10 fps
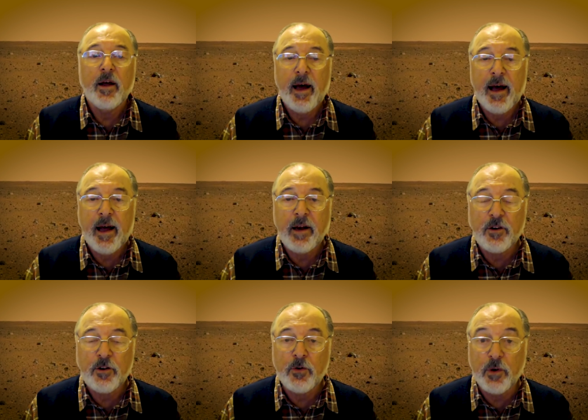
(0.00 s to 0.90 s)
and
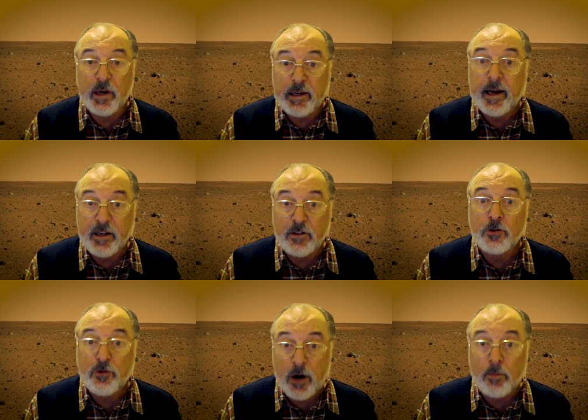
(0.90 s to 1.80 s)
you really get into
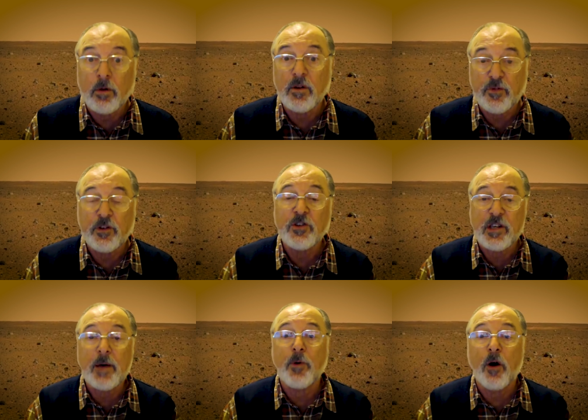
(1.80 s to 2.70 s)
trouble if you
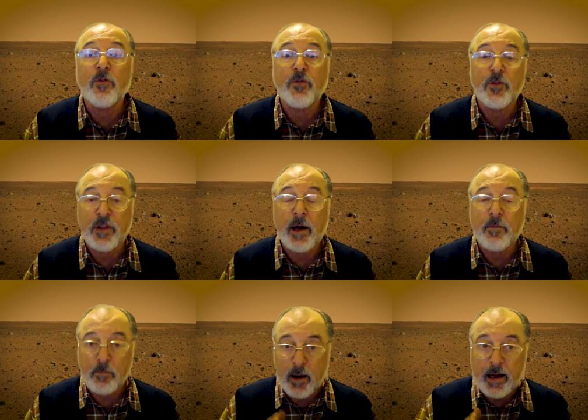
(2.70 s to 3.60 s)
step off that
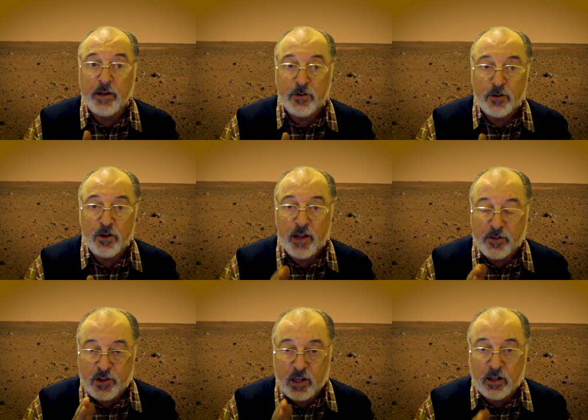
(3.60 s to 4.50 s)
main that
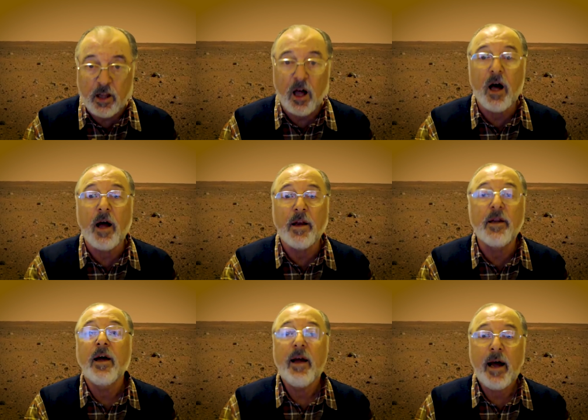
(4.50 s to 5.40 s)
thin line
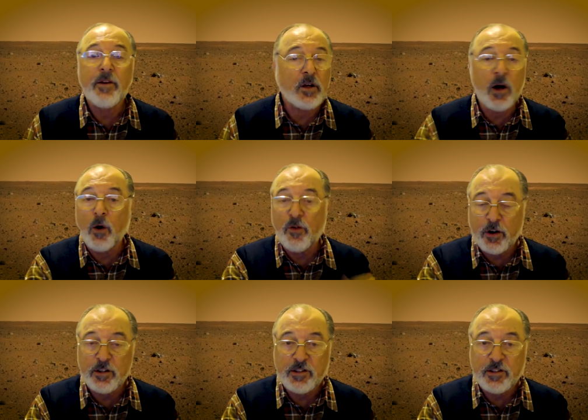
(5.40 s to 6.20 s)
and you go off on a